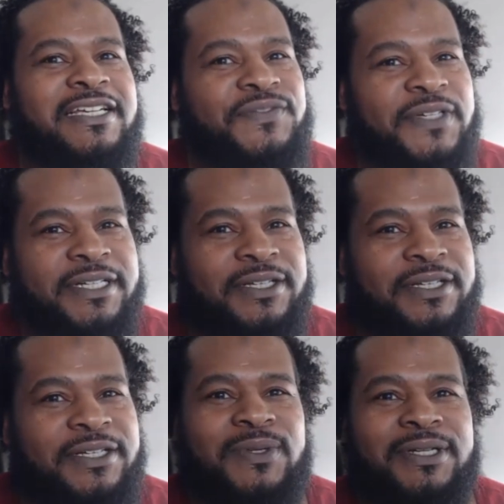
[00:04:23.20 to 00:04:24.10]
to these
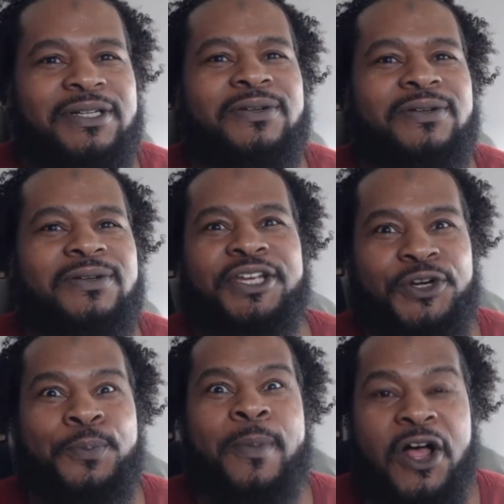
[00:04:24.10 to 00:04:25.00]
videos, where you know you
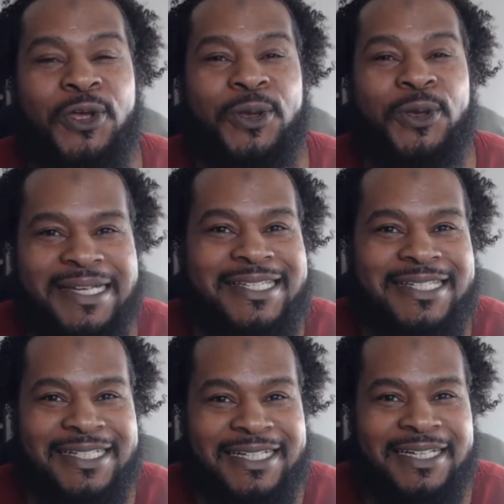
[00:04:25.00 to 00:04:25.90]
hear Malcolm
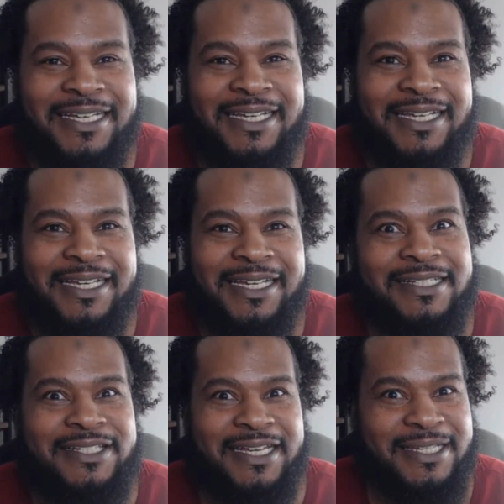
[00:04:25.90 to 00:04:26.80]
X
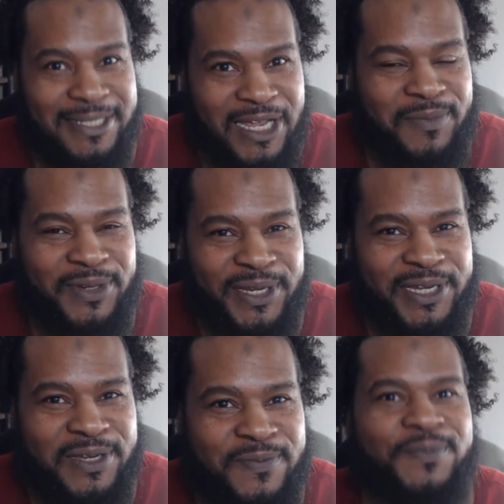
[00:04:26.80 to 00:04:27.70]
saying "Salam
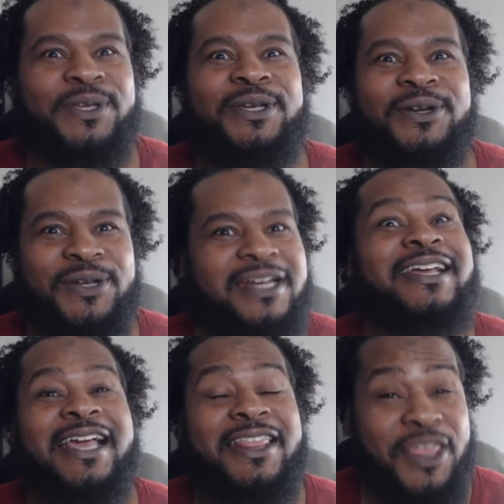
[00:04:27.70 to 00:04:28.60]
Alaikum," and, uh, you, you,
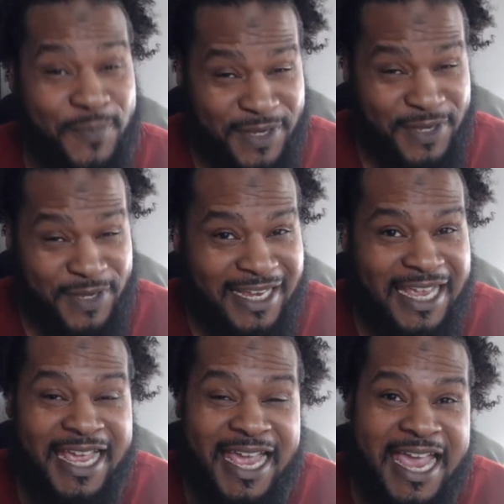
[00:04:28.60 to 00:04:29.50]
the
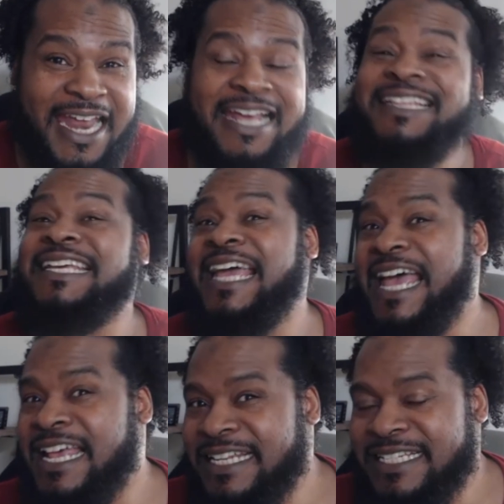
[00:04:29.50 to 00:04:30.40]
beginning, and at the
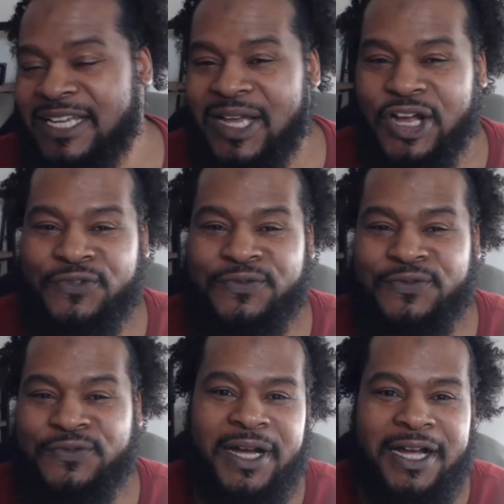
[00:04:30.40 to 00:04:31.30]
end of
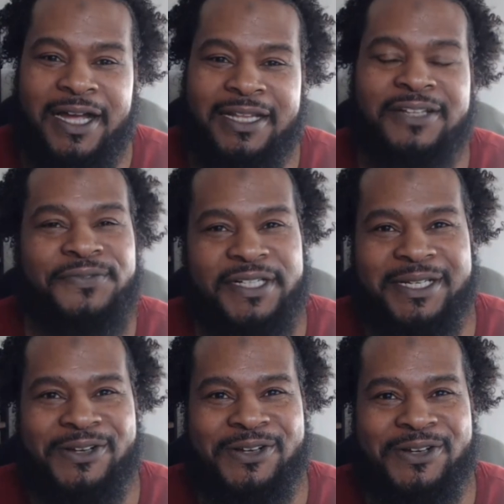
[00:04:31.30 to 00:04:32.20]
uh, the
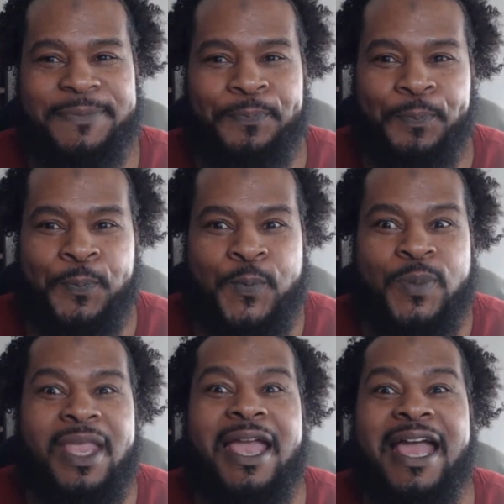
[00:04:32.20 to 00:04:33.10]
videos,
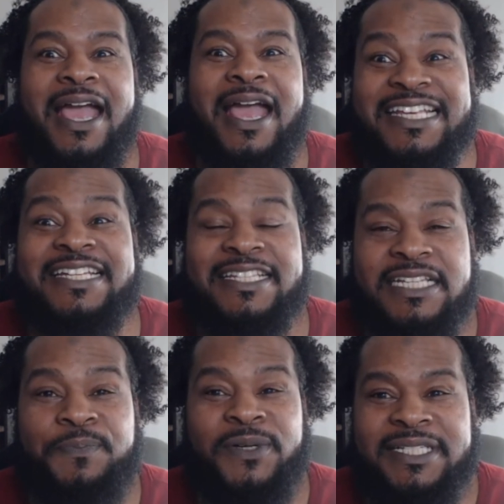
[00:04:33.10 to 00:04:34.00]
at in
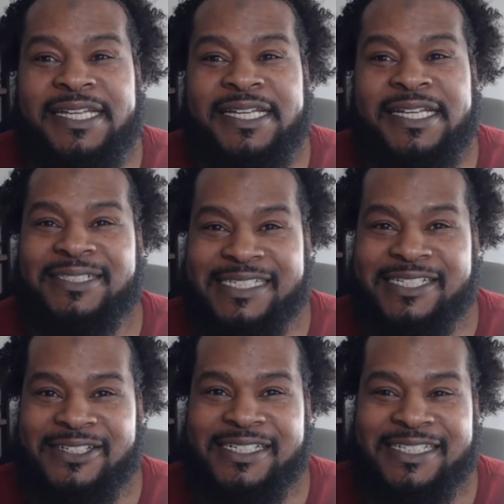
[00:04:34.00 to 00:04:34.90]
this particular
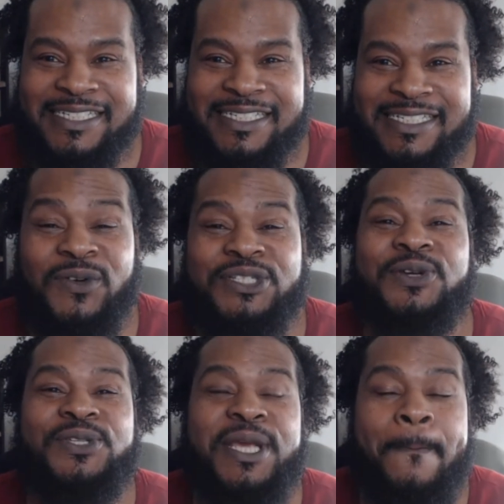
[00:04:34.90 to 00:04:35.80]
series, I was
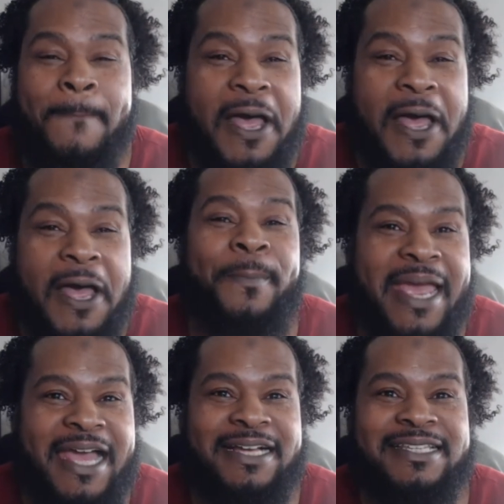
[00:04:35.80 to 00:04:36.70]
using
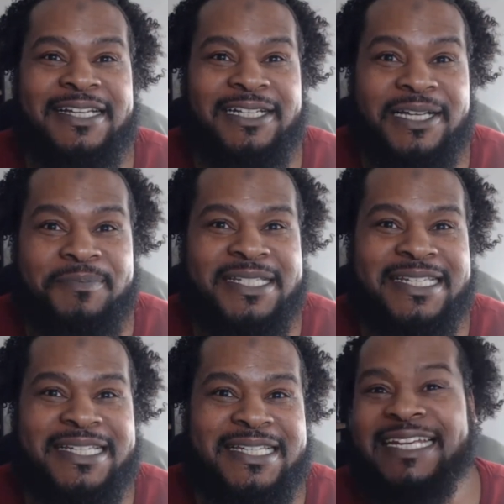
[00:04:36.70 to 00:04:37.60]
Malcolm X
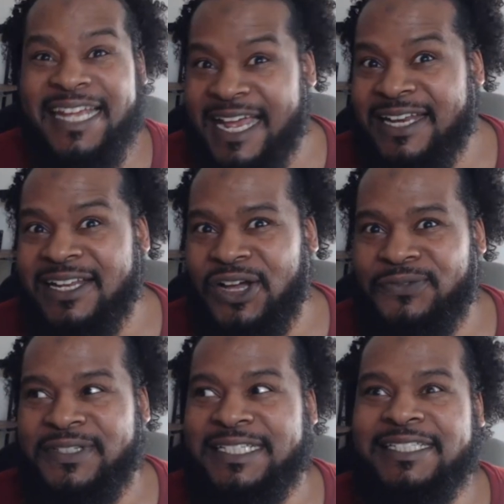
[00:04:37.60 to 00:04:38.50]
clips at the end
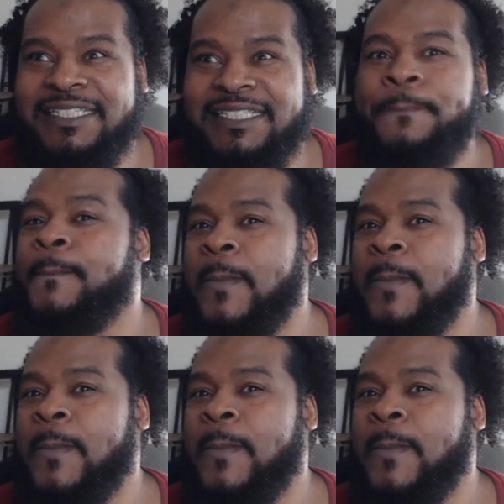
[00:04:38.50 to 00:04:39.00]
of the